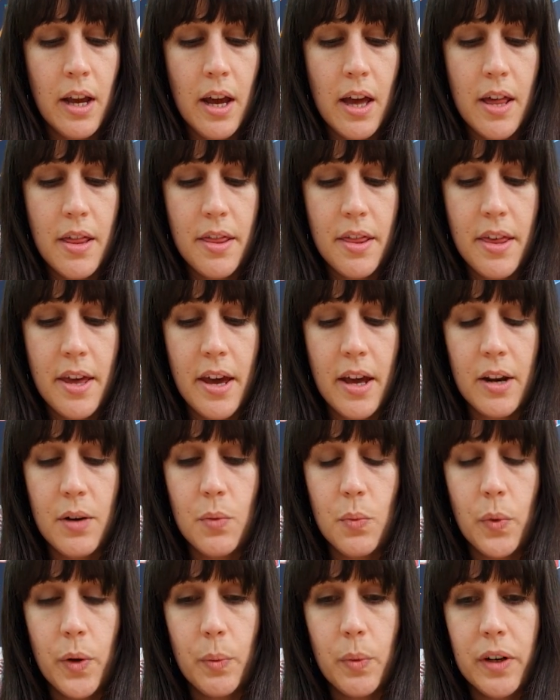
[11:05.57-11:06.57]
and then
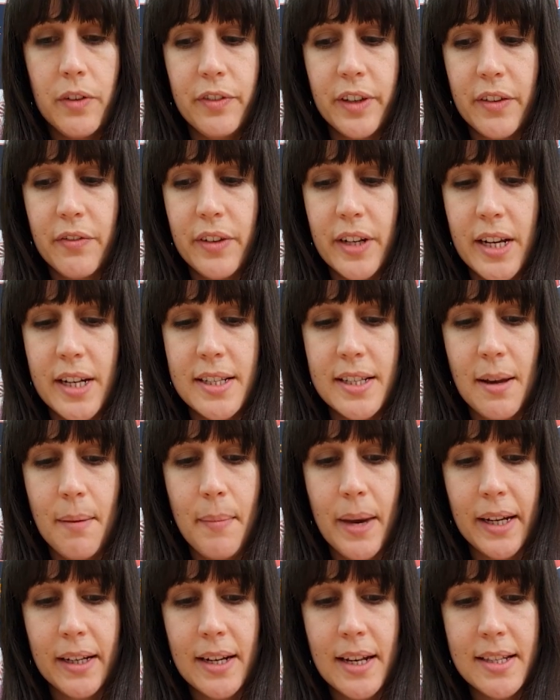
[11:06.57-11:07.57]
we will have given it a
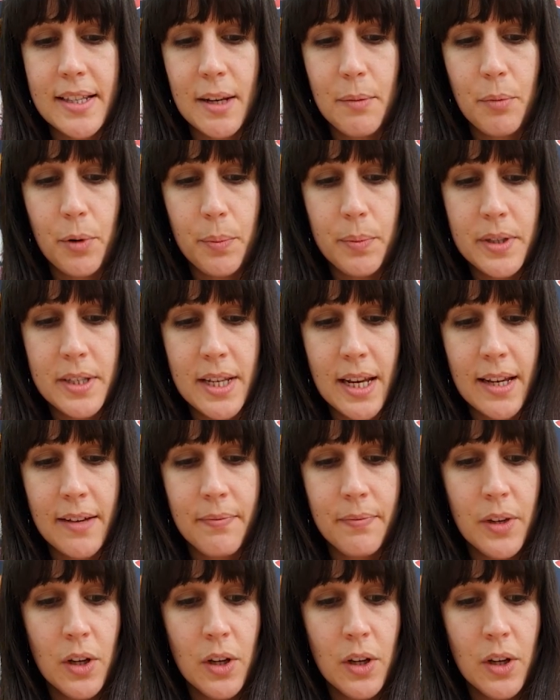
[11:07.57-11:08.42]
magnetic property.